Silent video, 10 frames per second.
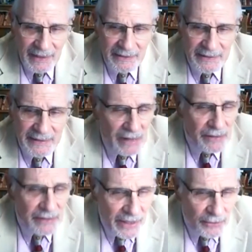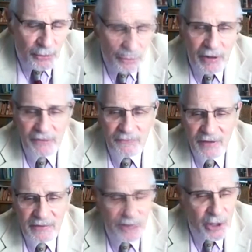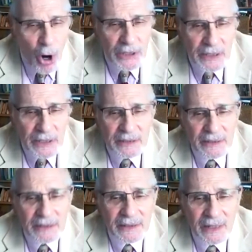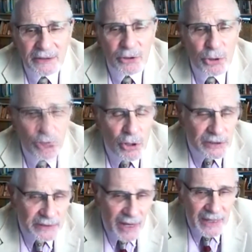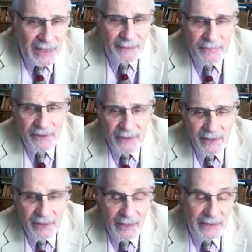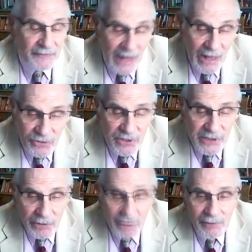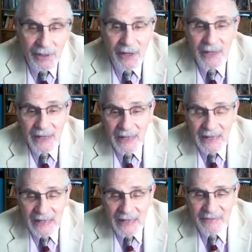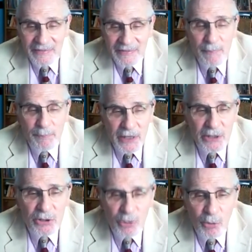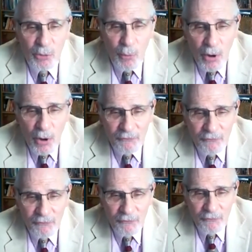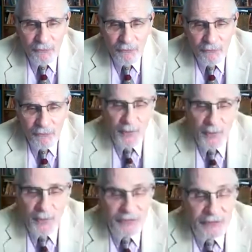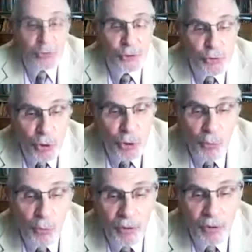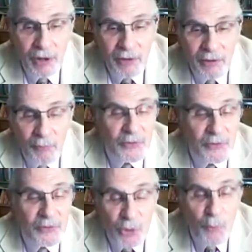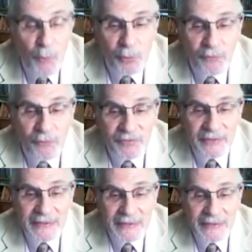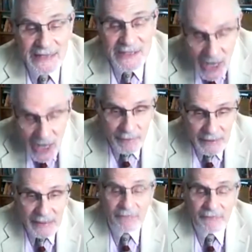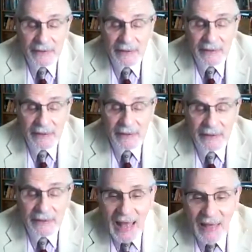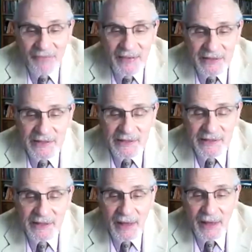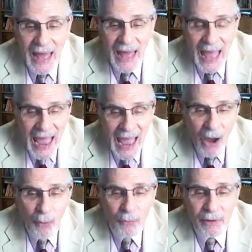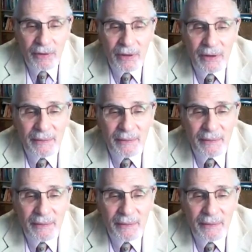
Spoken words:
and the Daily Telegraph and the Guardian, in the New York Times, and even Al Jazeera, they repeat it so often that people think they're true when there's no proof that has yet been given. And this is how